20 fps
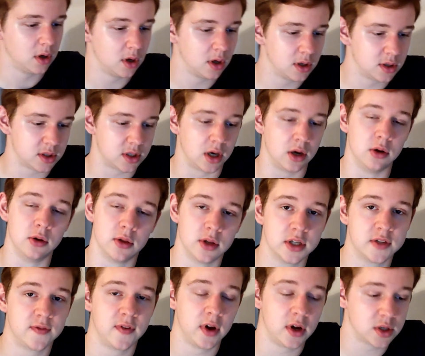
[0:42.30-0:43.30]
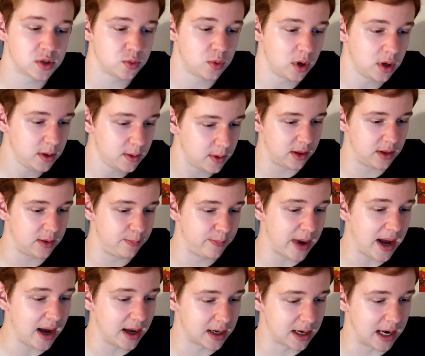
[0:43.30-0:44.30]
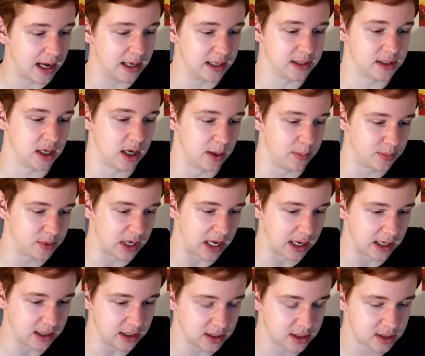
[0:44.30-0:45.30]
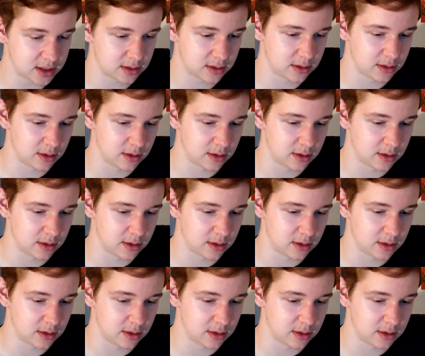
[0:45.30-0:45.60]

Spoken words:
So this first one, the Badlands update.